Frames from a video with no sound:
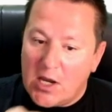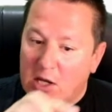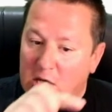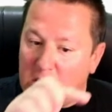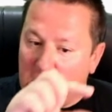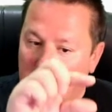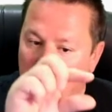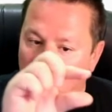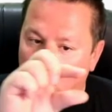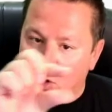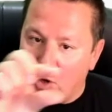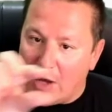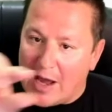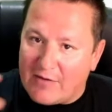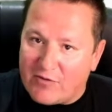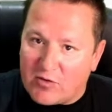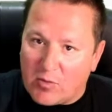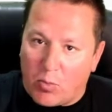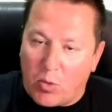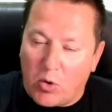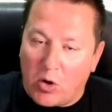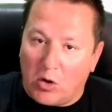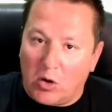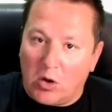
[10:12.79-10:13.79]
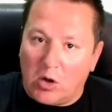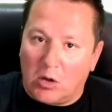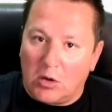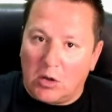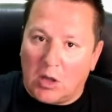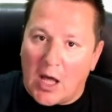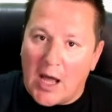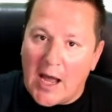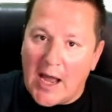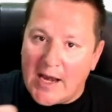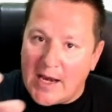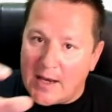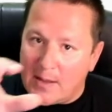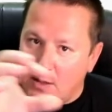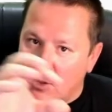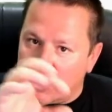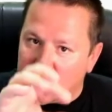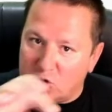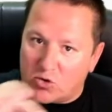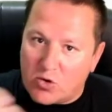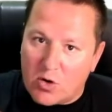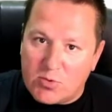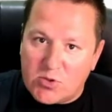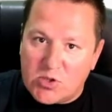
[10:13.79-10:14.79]
you have to put a little line in the
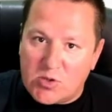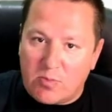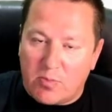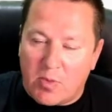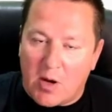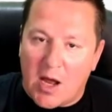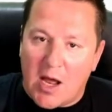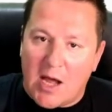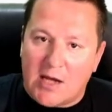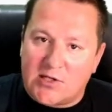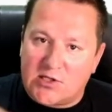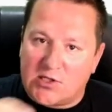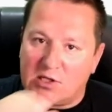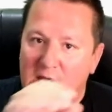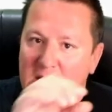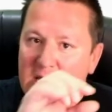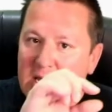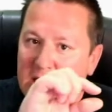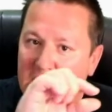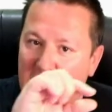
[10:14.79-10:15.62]
description box,